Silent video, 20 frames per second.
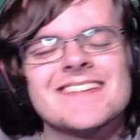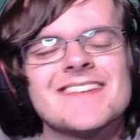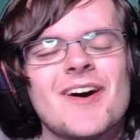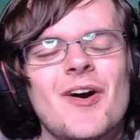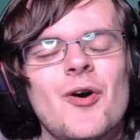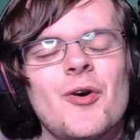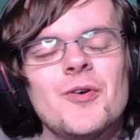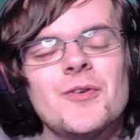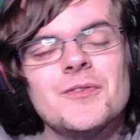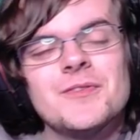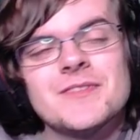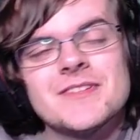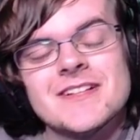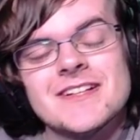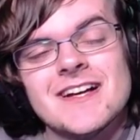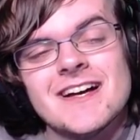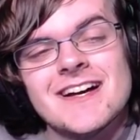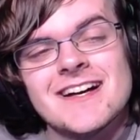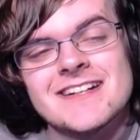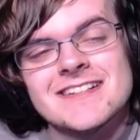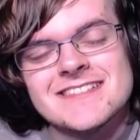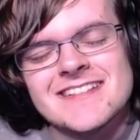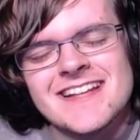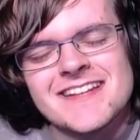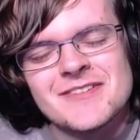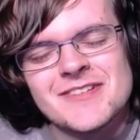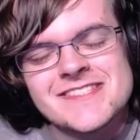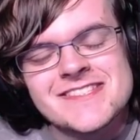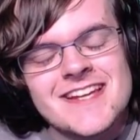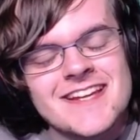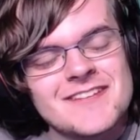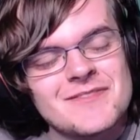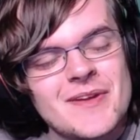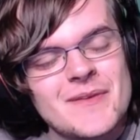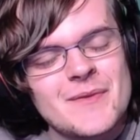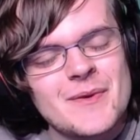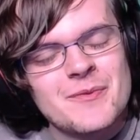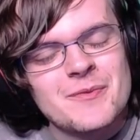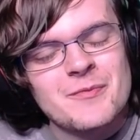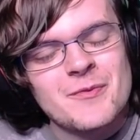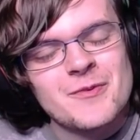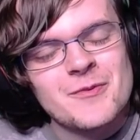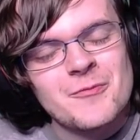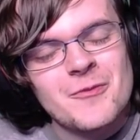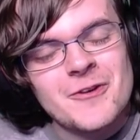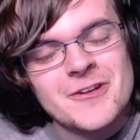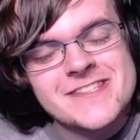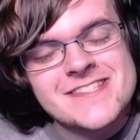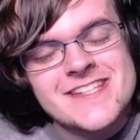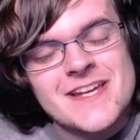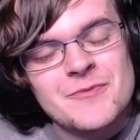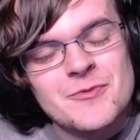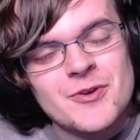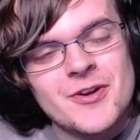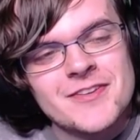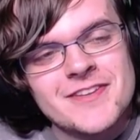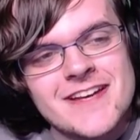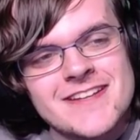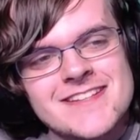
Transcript: the whole, like, once again, we're on,